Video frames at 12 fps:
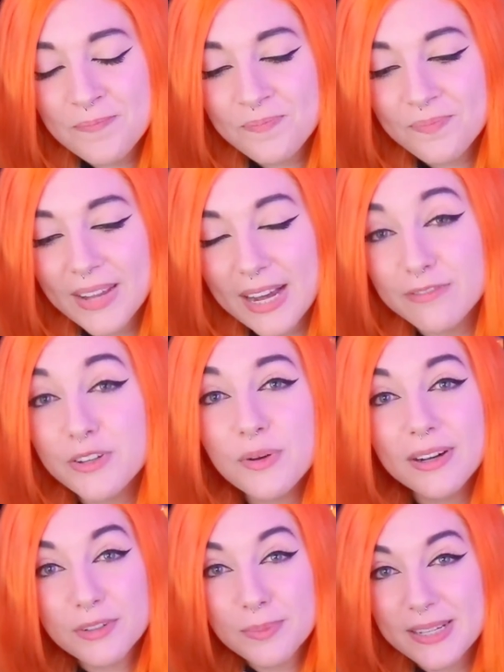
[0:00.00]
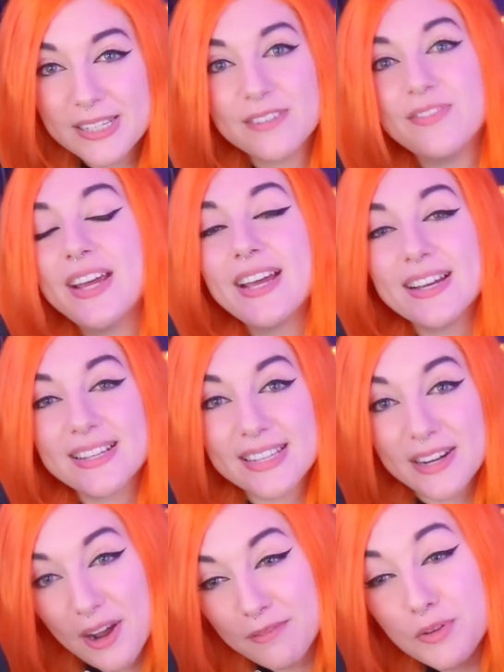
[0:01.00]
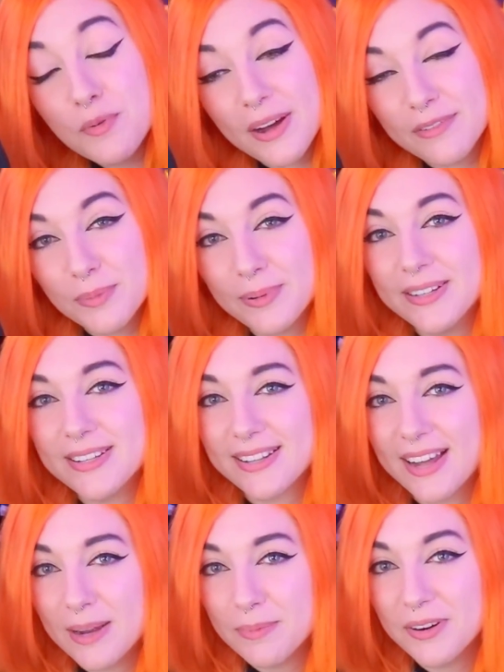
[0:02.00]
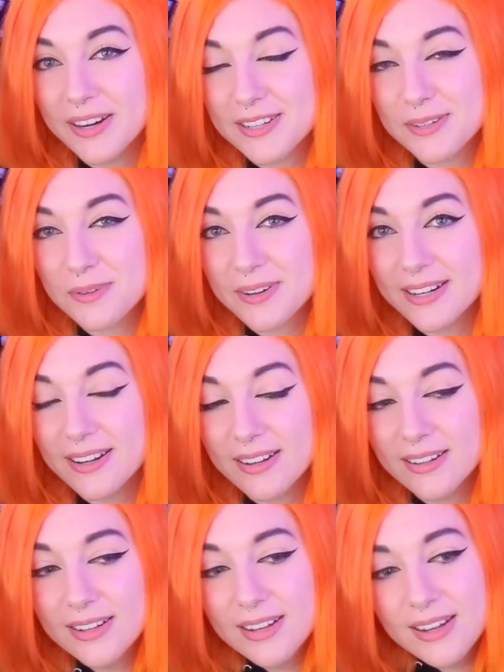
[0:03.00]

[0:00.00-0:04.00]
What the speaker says: Have you ever been to Vegas, and have you ever been to the HyperX Arena?